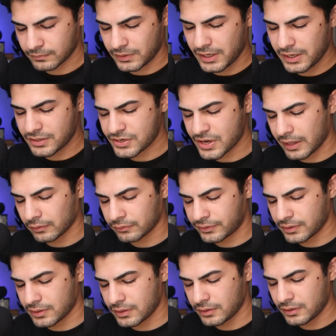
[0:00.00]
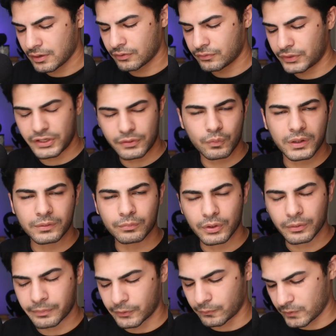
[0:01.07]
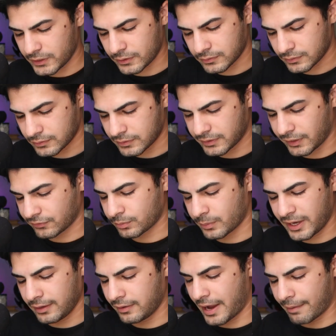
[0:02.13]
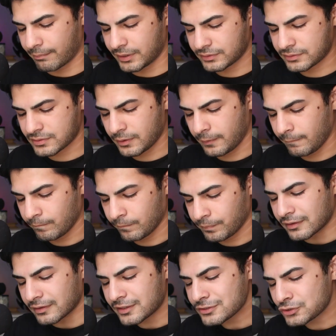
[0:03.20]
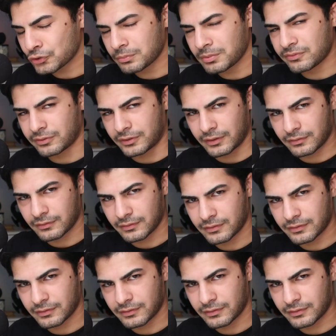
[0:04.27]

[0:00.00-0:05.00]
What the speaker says: Eat healthy. Read one book per week. That's my habits. And this should be fun.